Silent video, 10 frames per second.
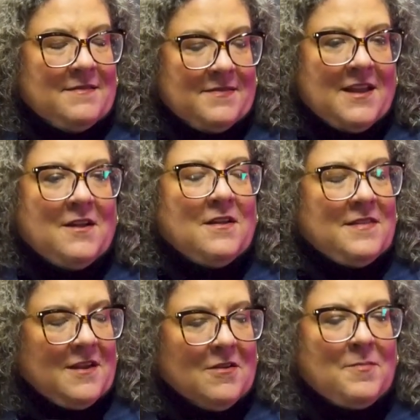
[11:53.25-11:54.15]
there
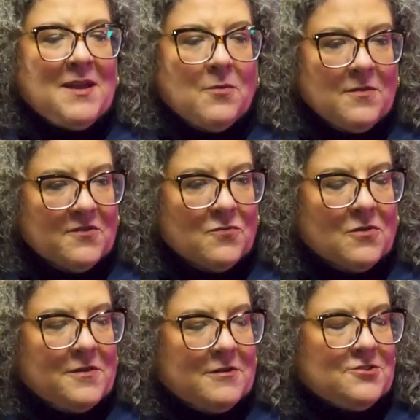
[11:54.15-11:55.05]
there are people in this
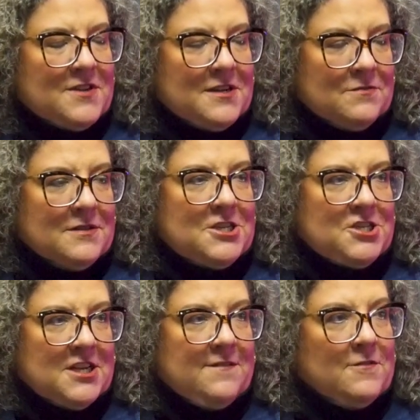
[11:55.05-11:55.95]
world that are treated really
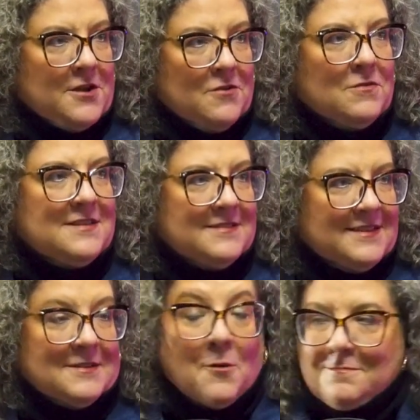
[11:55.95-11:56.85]
shitty for no
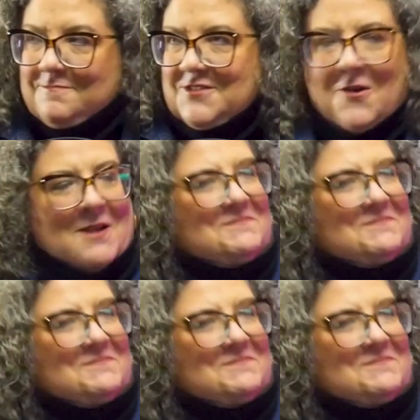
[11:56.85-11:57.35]
reason. Oh, yeah. sorry.